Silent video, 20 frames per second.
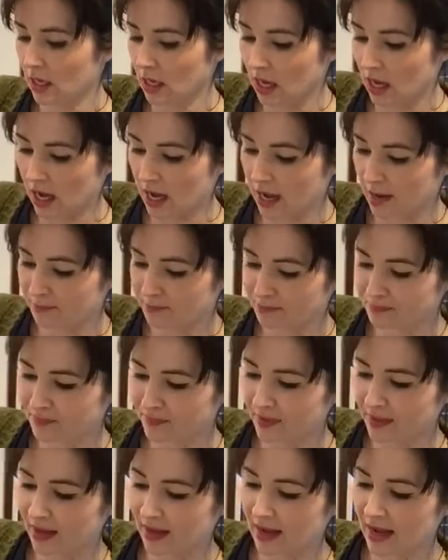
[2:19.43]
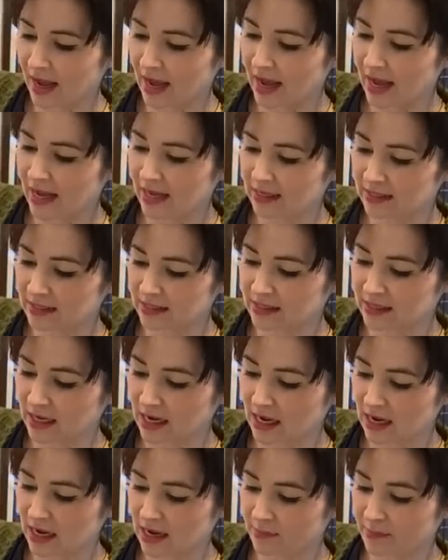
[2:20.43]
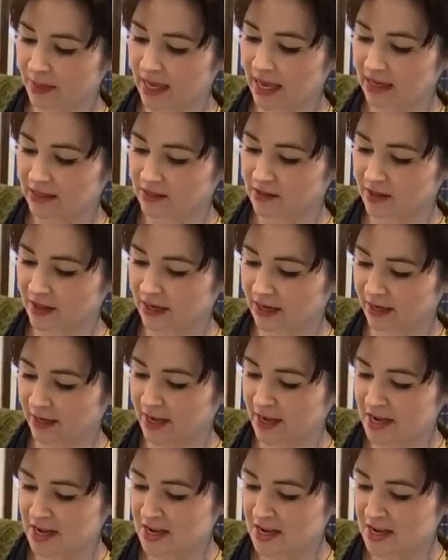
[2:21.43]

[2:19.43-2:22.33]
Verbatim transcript: Um, and uh, but yeah, so then I.